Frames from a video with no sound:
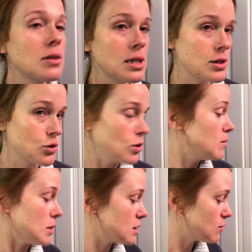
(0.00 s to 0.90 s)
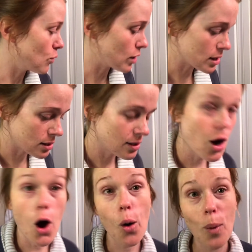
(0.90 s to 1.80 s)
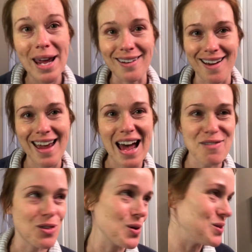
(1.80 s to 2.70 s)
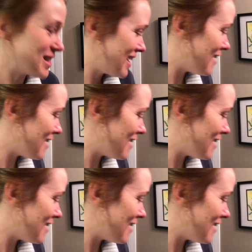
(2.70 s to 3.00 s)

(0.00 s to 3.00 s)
Need treatments for it. Oh wait, I have those.